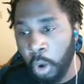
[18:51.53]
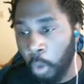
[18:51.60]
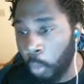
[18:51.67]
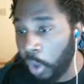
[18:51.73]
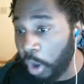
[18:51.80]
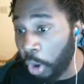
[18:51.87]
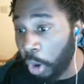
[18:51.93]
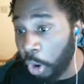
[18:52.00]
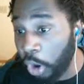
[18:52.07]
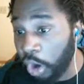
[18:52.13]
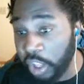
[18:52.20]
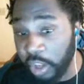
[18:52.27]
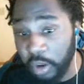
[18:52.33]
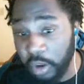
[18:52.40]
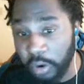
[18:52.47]
What are
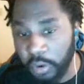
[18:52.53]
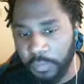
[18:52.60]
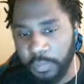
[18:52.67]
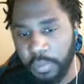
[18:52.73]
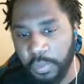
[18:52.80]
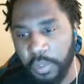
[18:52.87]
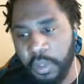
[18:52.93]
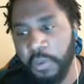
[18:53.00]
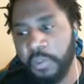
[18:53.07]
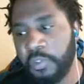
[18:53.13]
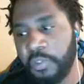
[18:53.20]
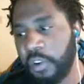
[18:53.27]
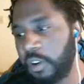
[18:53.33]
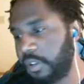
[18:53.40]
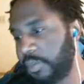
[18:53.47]
you? You
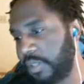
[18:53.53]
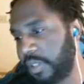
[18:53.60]
froze